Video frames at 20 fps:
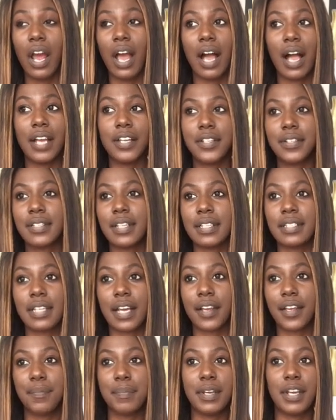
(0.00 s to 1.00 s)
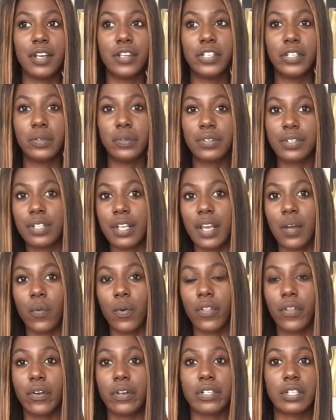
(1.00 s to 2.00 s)
I do sense that could be a huge thing where
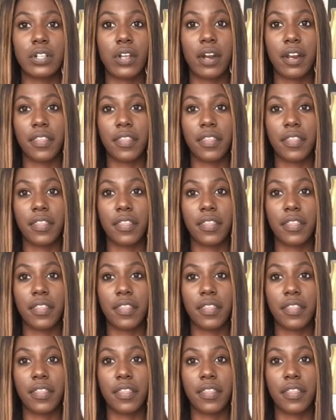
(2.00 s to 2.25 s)
there's a lot